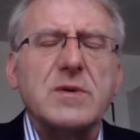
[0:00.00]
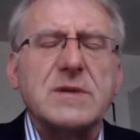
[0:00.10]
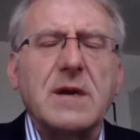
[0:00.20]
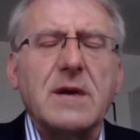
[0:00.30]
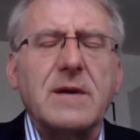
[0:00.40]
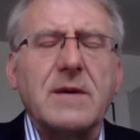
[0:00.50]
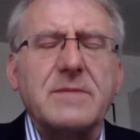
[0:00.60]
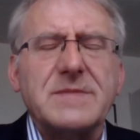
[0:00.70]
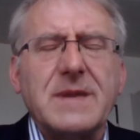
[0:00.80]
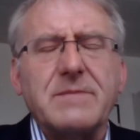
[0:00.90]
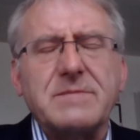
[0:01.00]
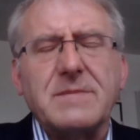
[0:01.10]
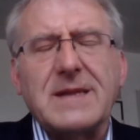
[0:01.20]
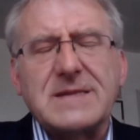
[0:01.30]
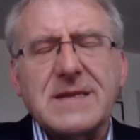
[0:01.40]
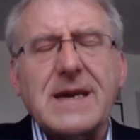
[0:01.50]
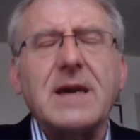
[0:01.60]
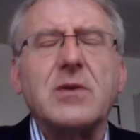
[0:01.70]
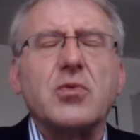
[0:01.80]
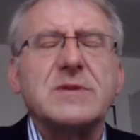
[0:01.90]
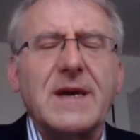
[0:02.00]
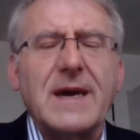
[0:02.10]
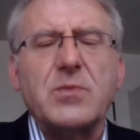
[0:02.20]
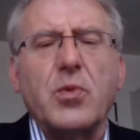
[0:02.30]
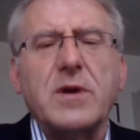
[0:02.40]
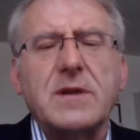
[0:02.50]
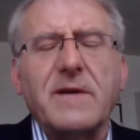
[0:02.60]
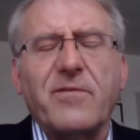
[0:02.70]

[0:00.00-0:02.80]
the, let's say, to that, what,